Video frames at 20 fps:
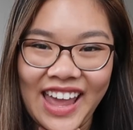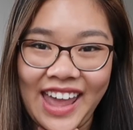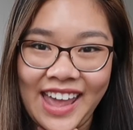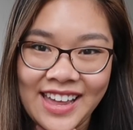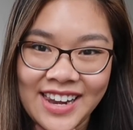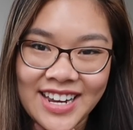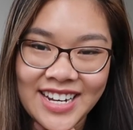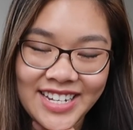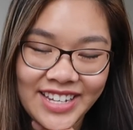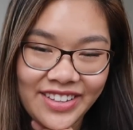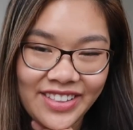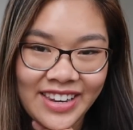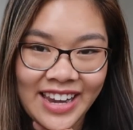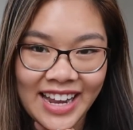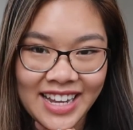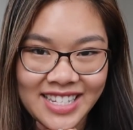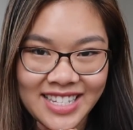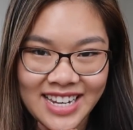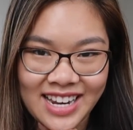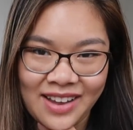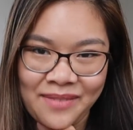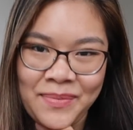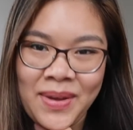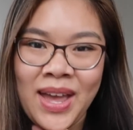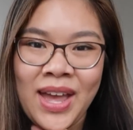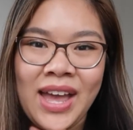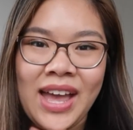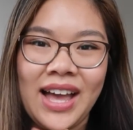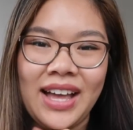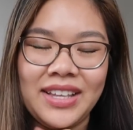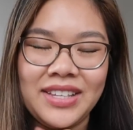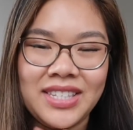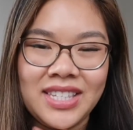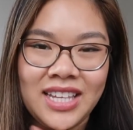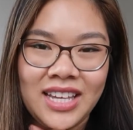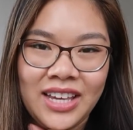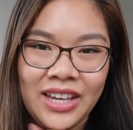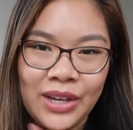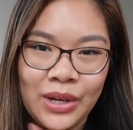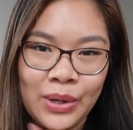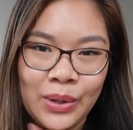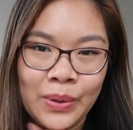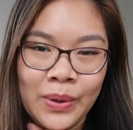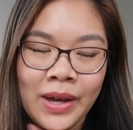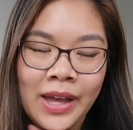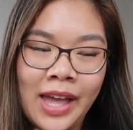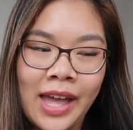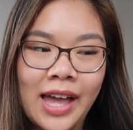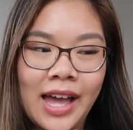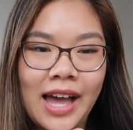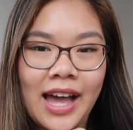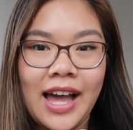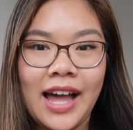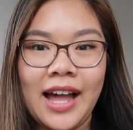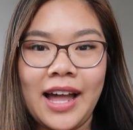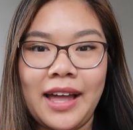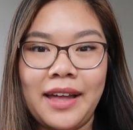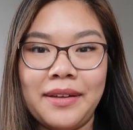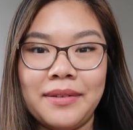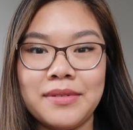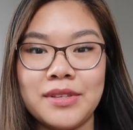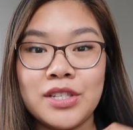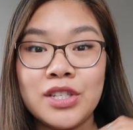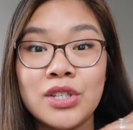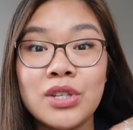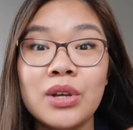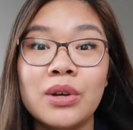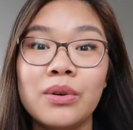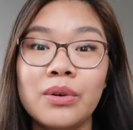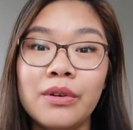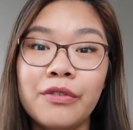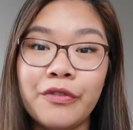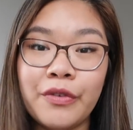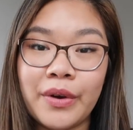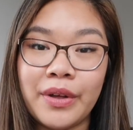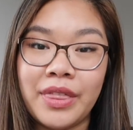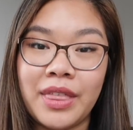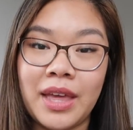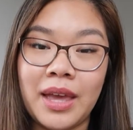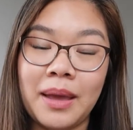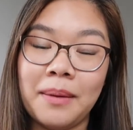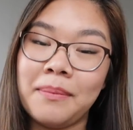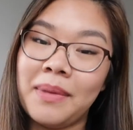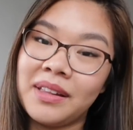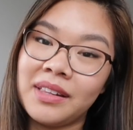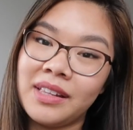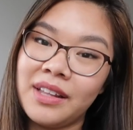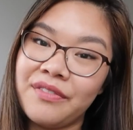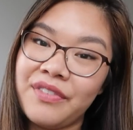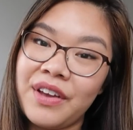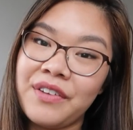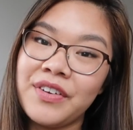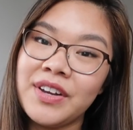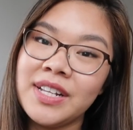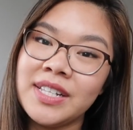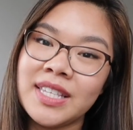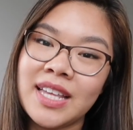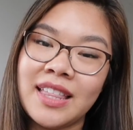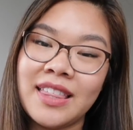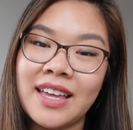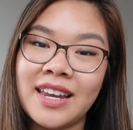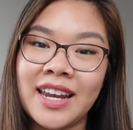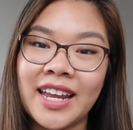And until the next time, I'll see you soon for the monthly favorites, and